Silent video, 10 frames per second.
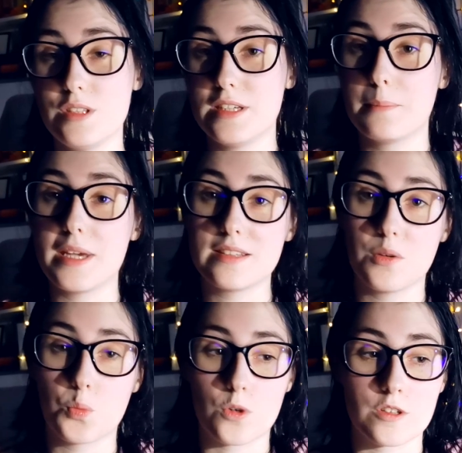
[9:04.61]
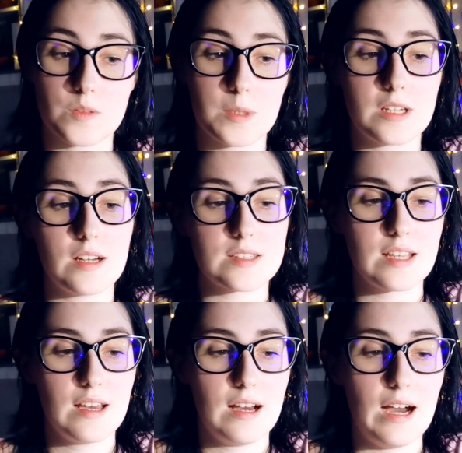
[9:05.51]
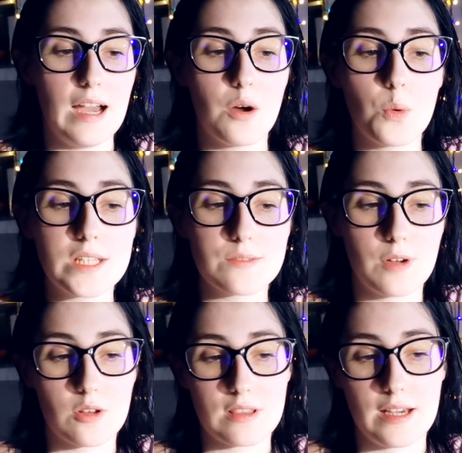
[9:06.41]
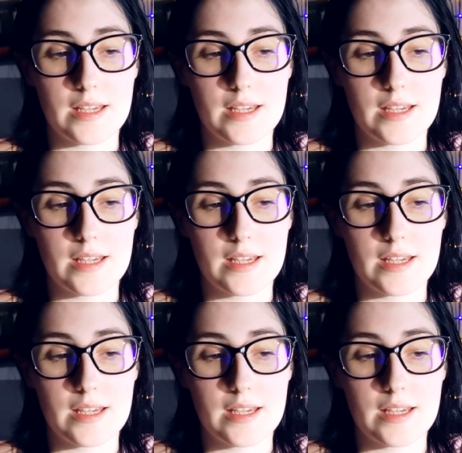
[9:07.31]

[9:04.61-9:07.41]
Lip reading: media made them worse, because I always felt